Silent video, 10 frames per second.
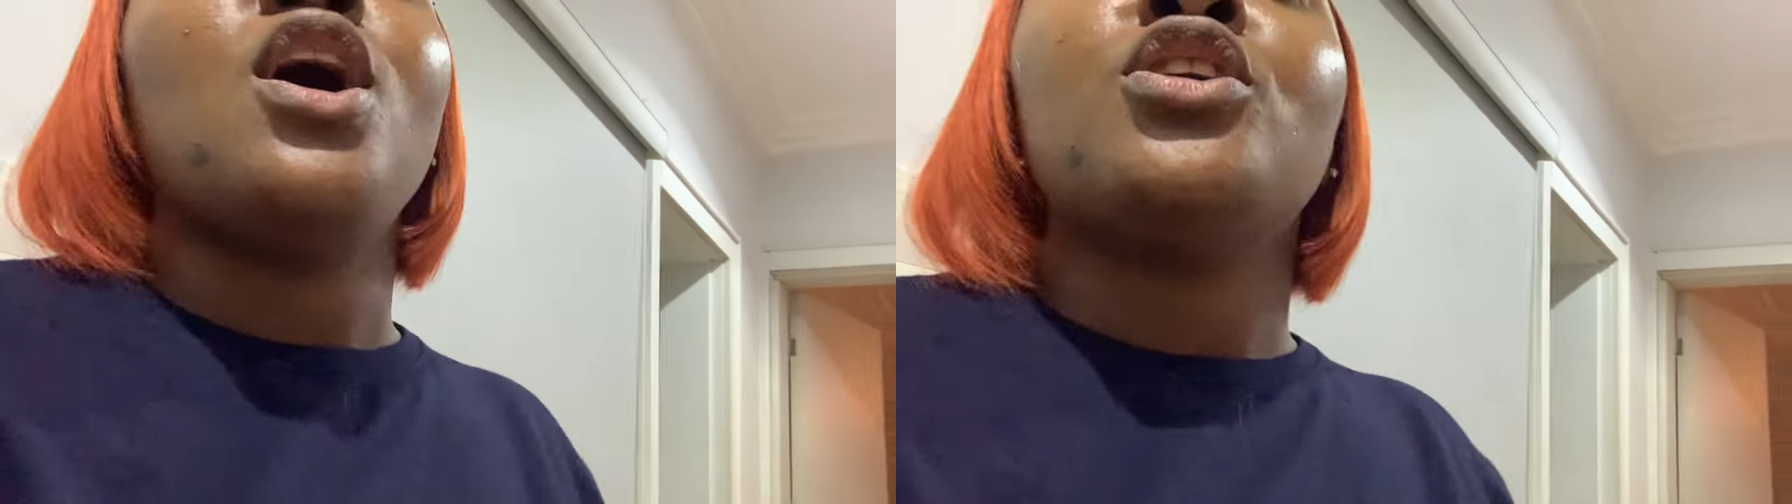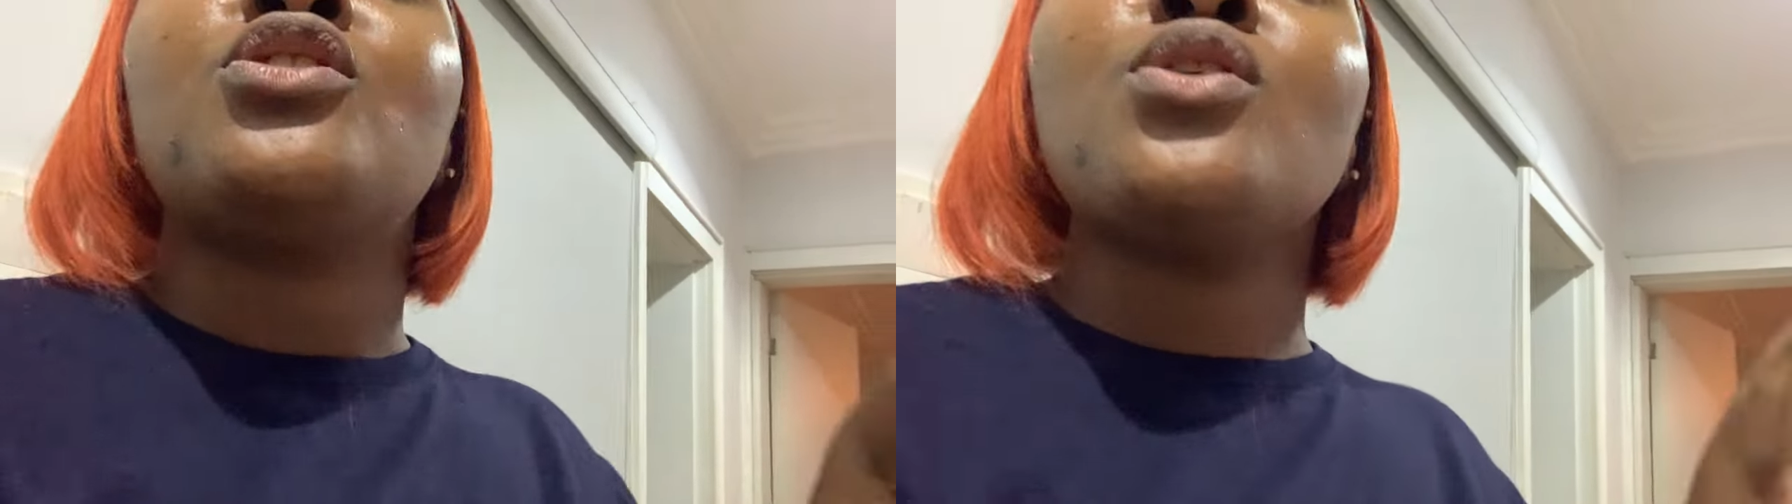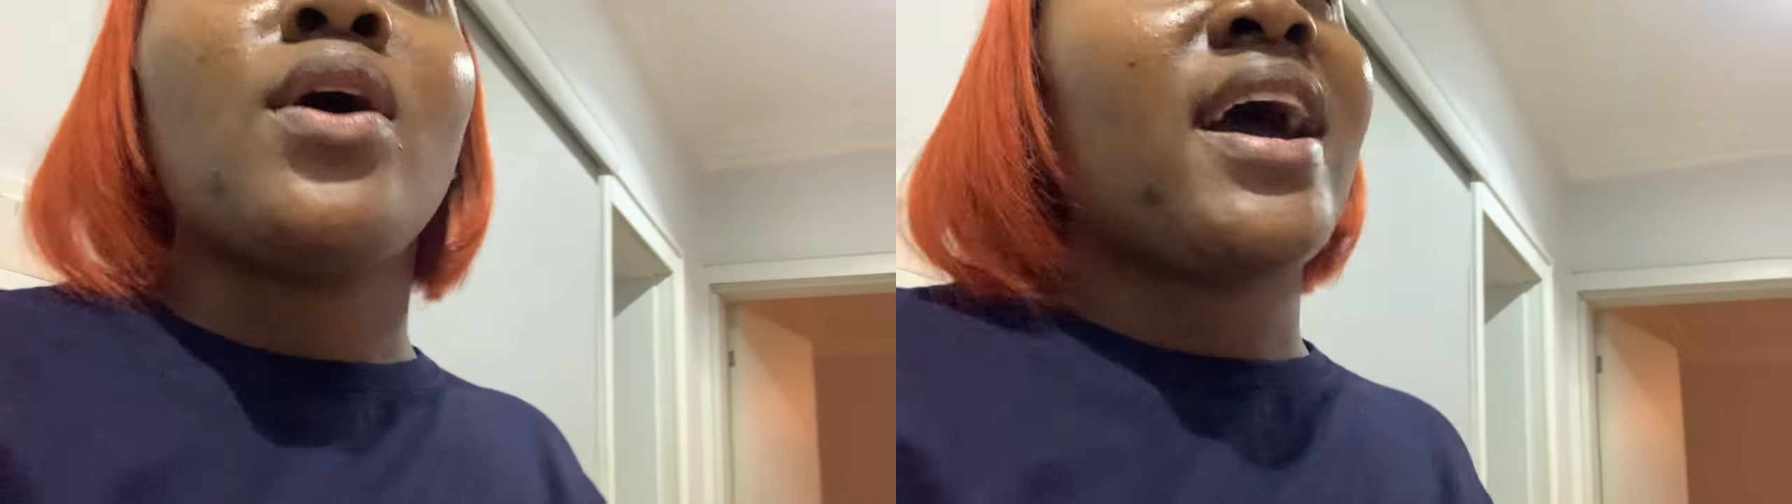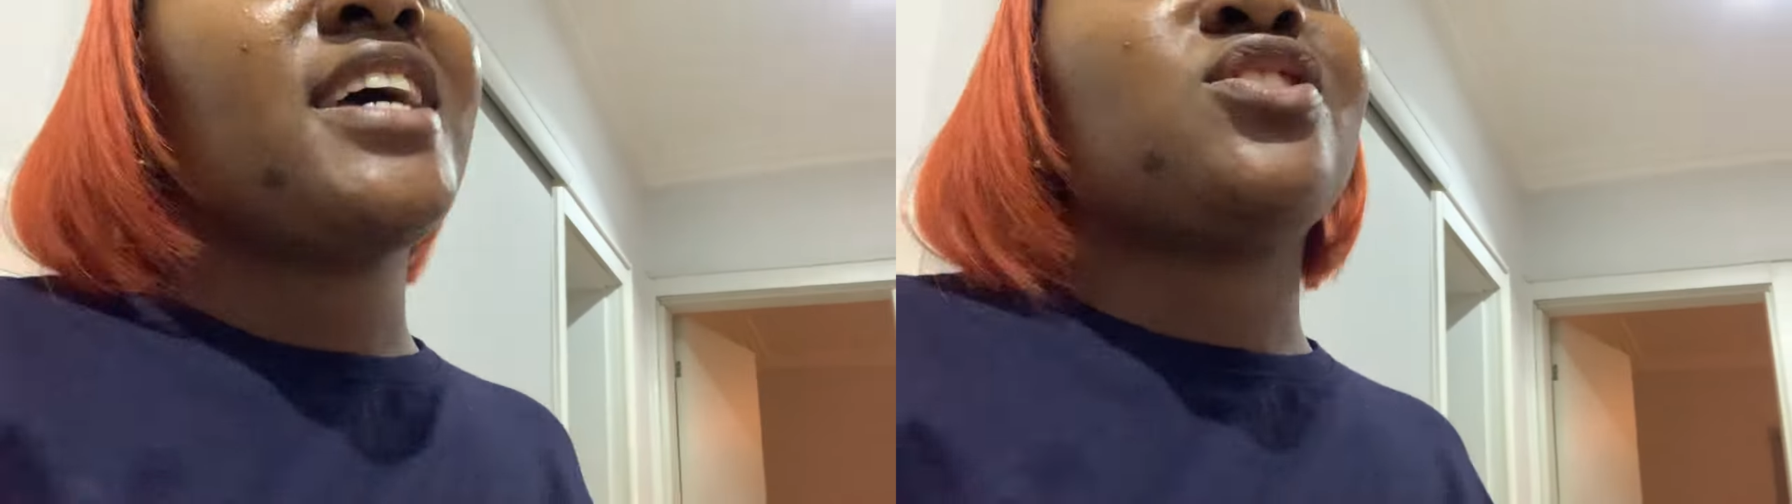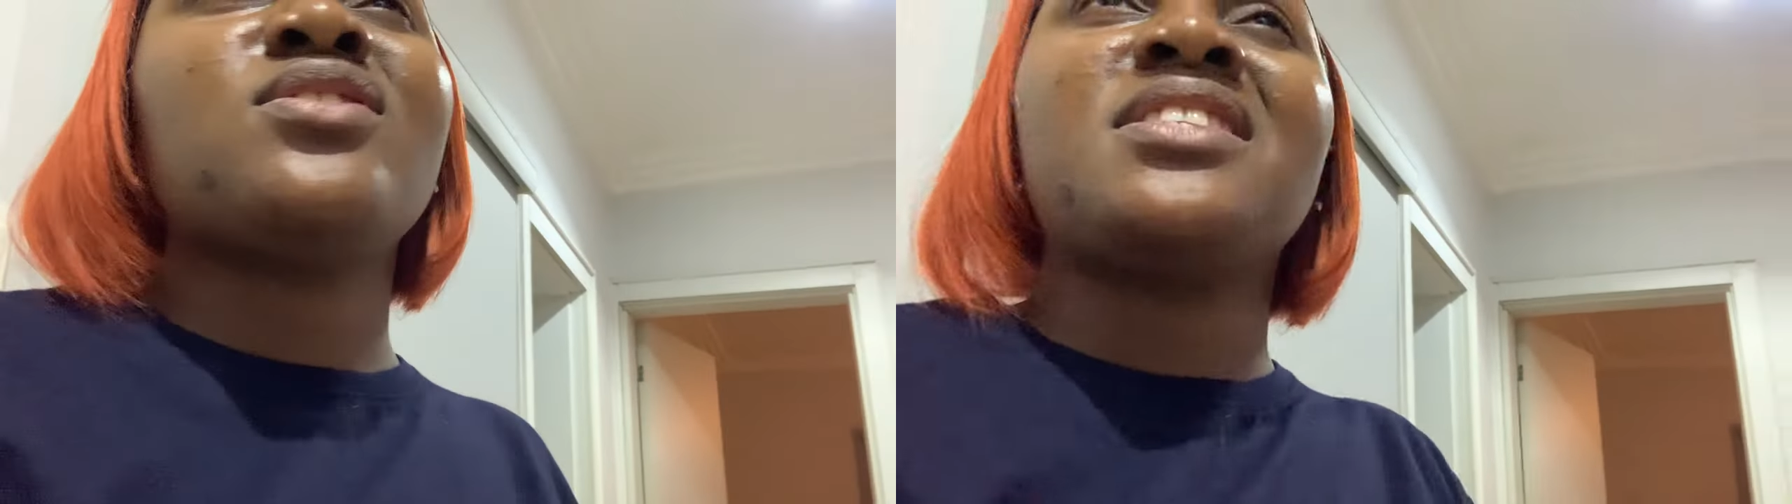So
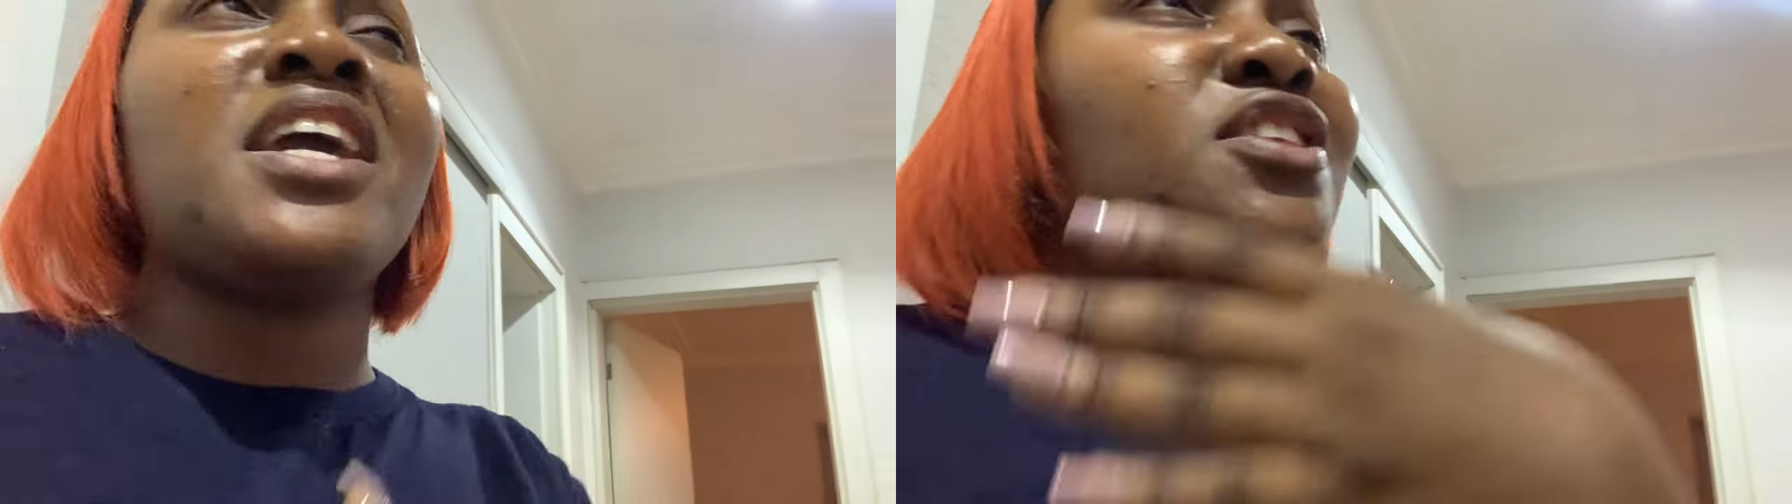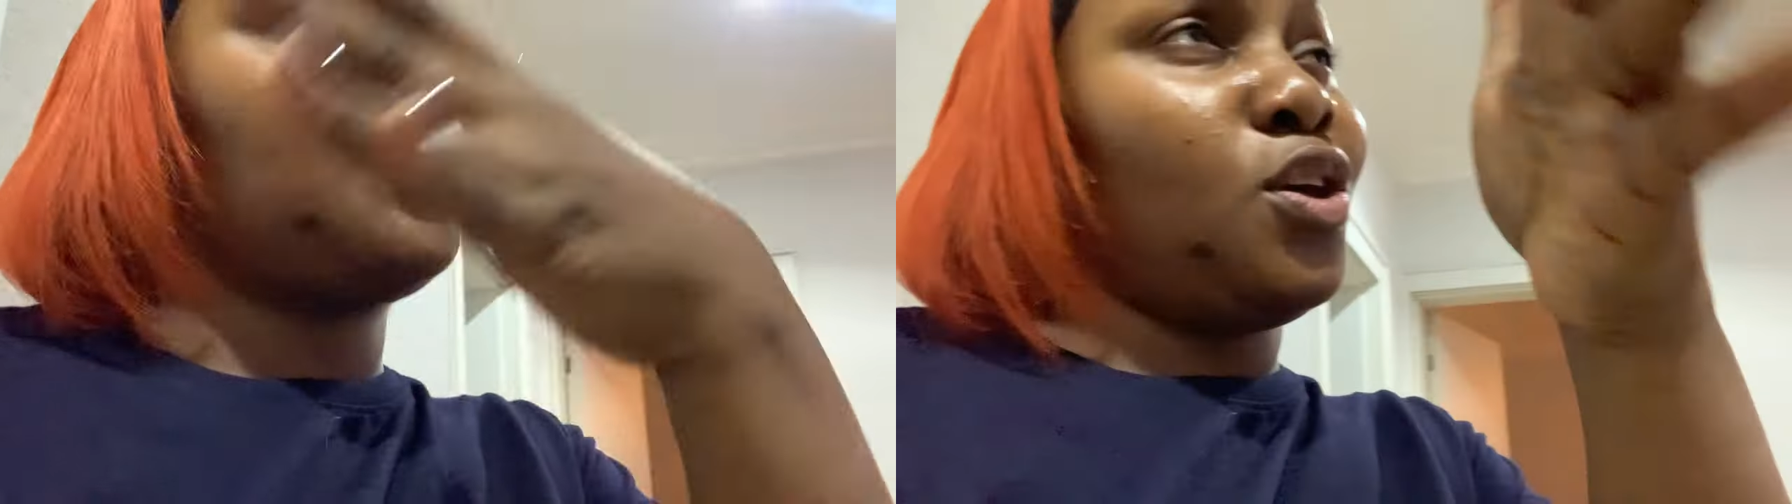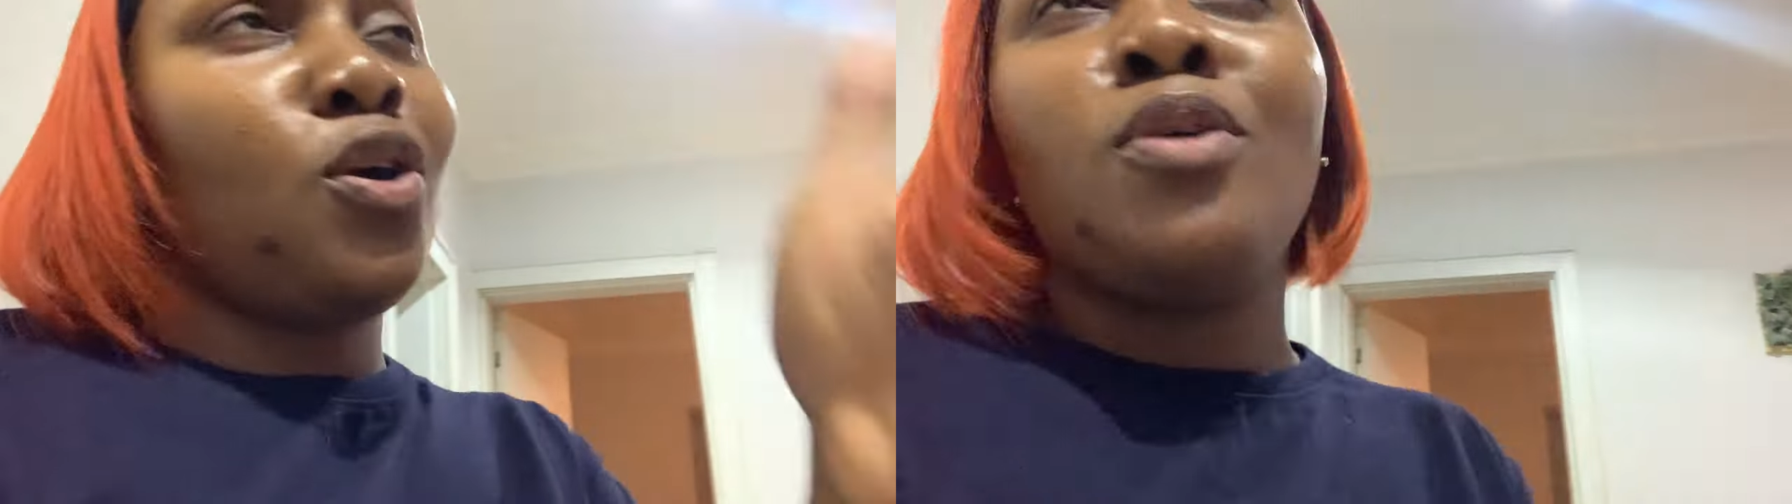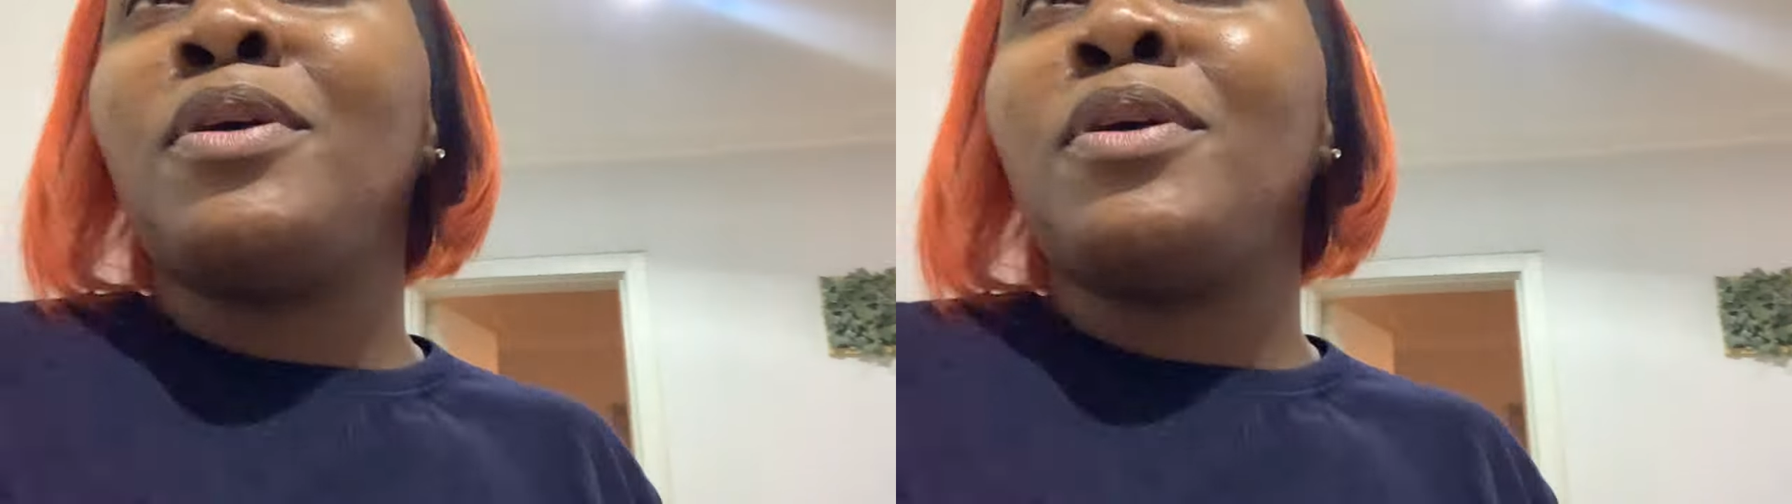guys, just stay tuned